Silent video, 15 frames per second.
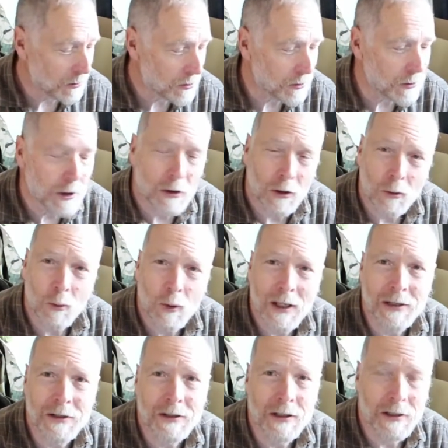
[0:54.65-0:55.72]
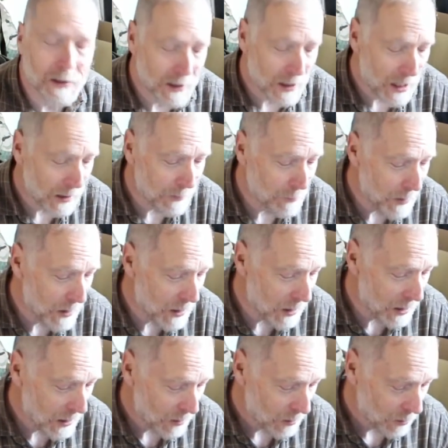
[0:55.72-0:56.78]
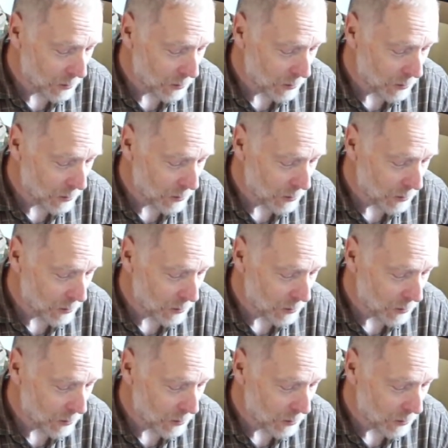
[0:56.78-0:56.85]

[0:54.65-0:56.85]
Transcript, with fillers: so you're not wasting time there